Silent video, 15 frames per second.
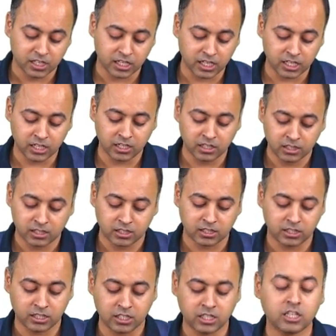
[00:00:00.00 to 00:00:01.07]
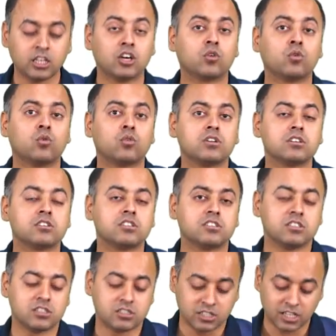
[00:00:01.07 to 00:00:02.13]
in the Cori's
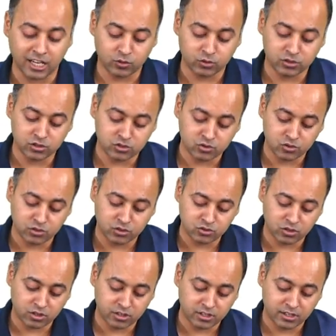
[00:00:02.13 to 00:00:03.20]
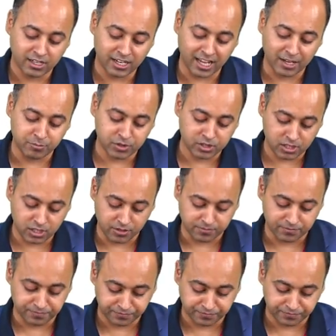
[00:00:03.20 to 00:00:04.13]
disease glycogen storage disorder type 3.